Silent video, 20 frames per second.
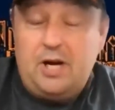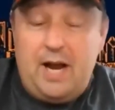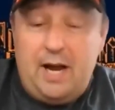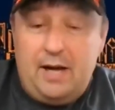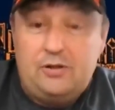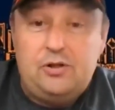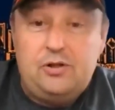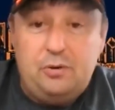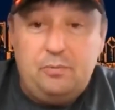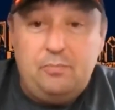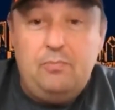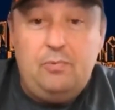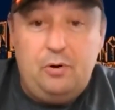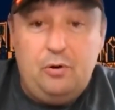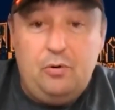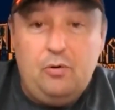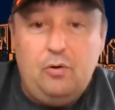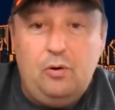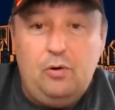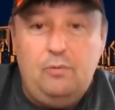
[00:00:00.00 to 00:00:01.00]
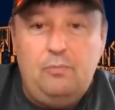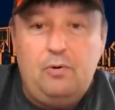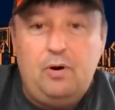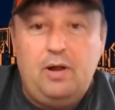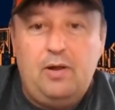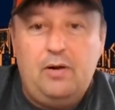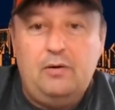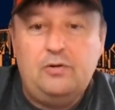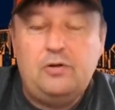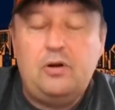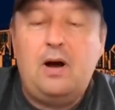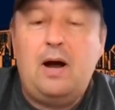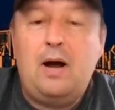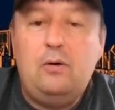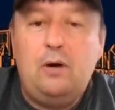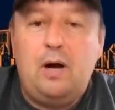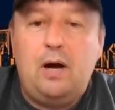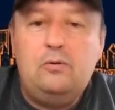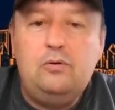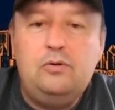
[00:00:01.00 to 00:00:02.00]
asked your older brother. So
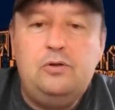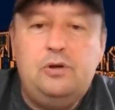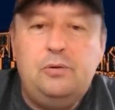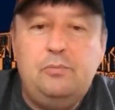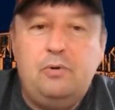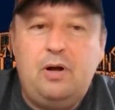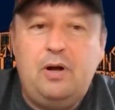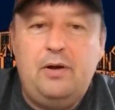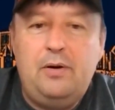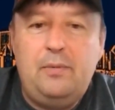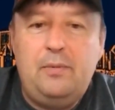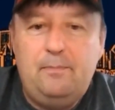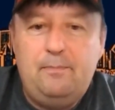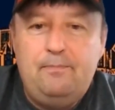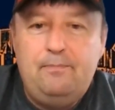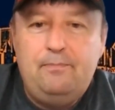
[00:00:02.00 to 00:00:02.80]
how old's your brother?